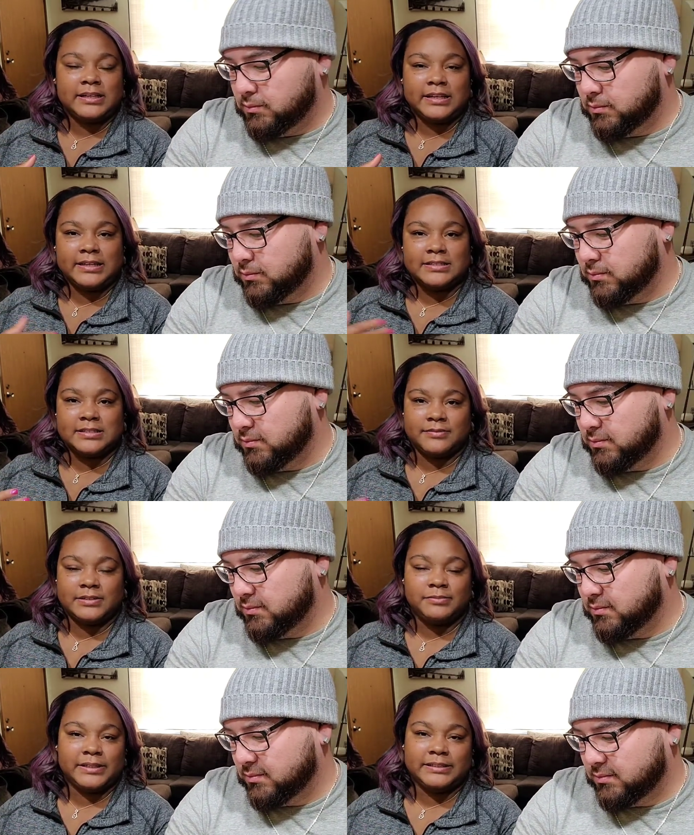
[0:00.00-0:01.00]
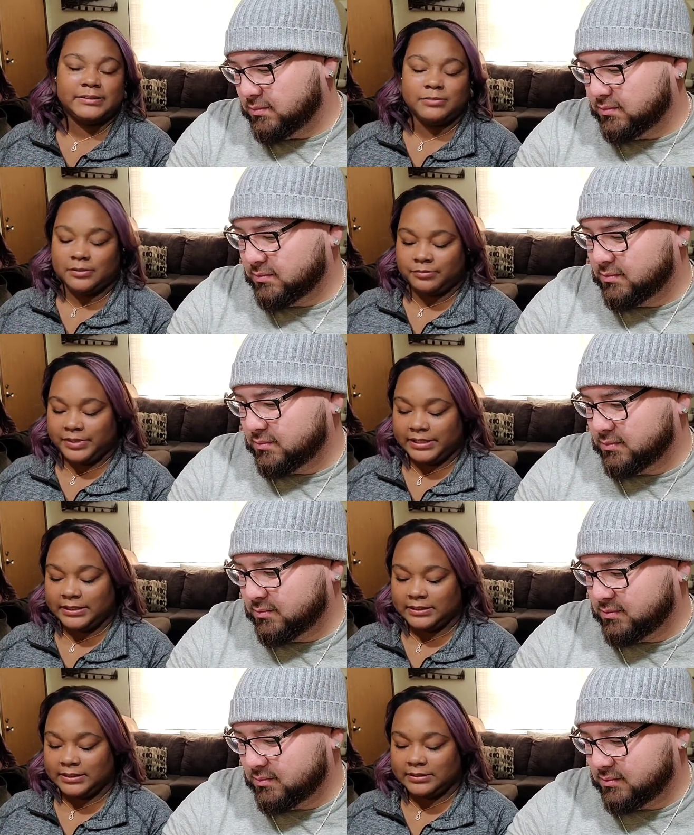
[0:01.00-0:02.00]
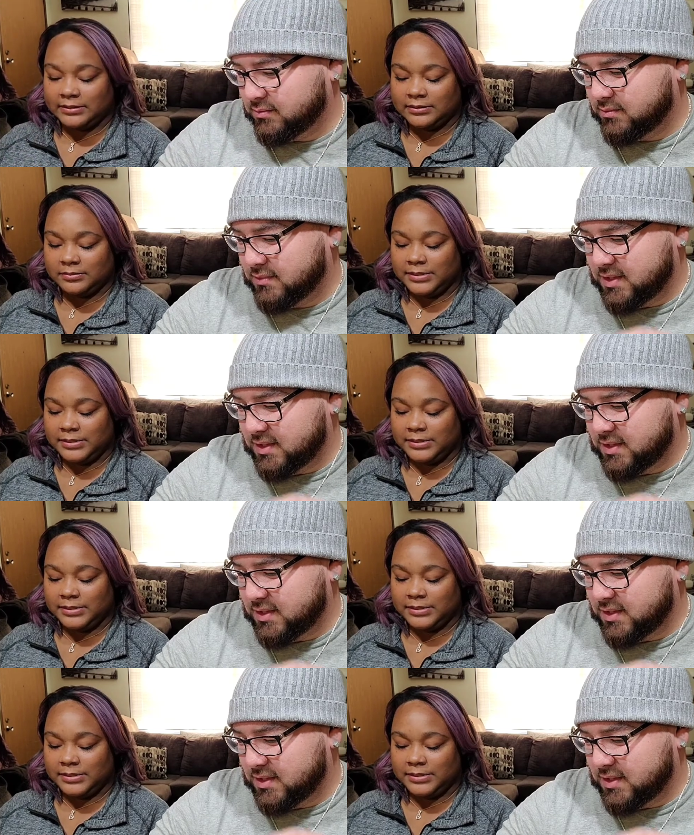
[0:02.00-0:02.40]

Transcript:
Speaker 1: get a hint of it, but it won't be anything like, oh